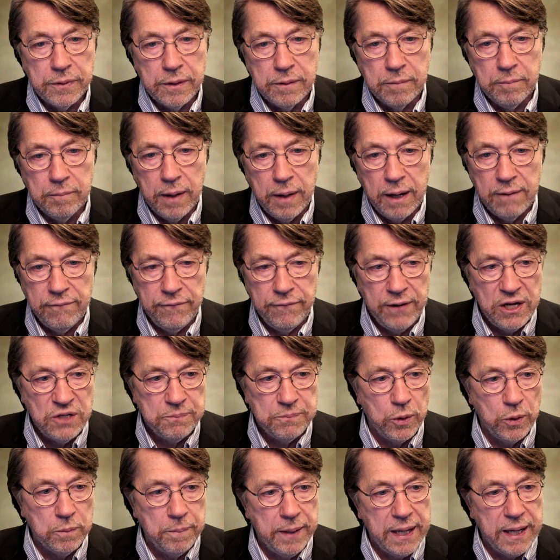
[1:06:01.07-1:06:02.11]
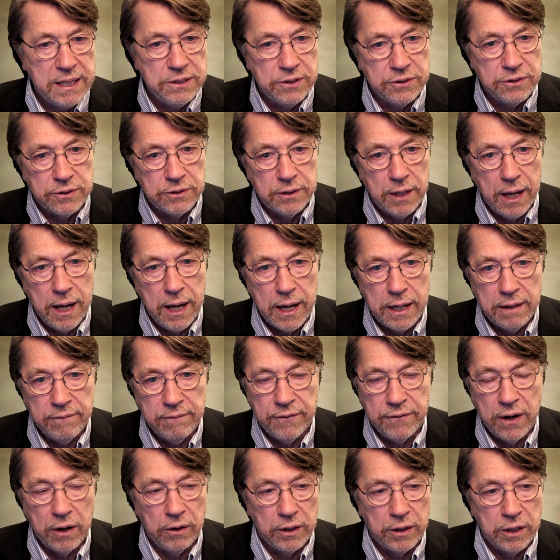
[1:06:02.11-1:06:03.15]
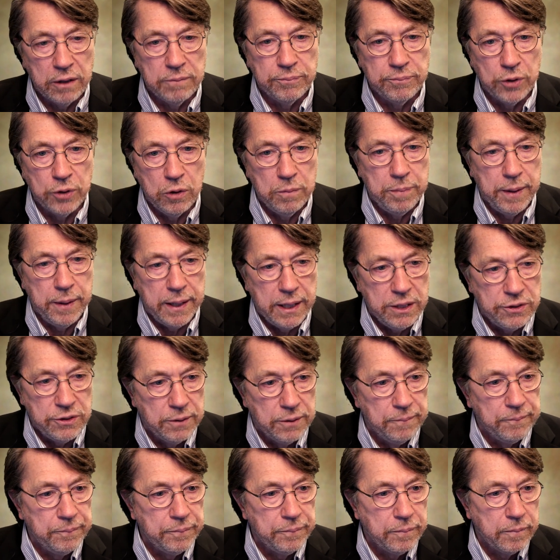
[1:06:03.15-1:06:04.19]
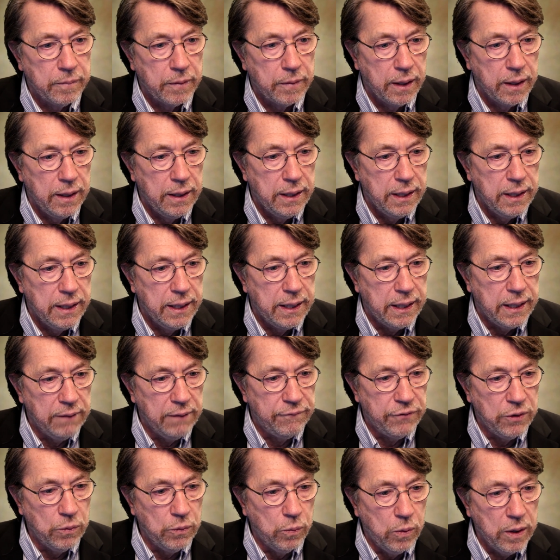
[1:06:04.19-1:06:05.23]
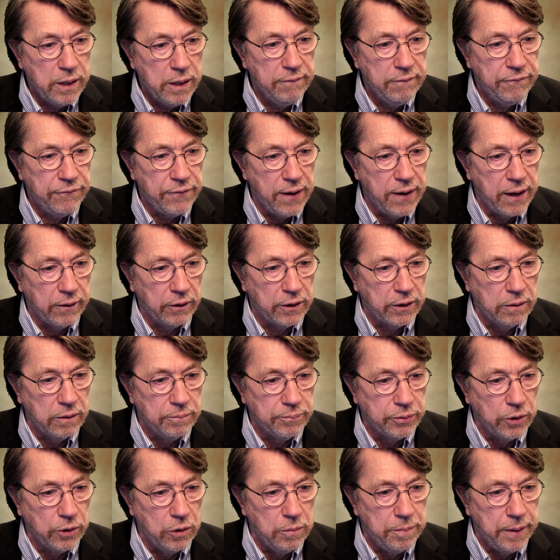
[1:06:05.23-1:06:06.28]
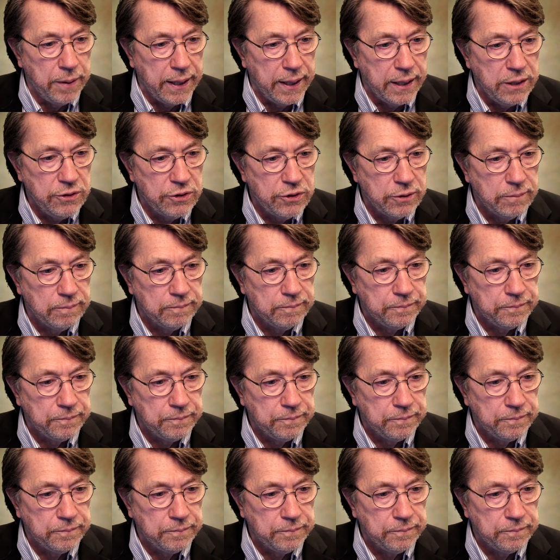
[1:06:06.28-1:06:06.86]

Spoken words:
my Facebook page is not a Final Cut Pro page. If you want a Final Cut Pro page,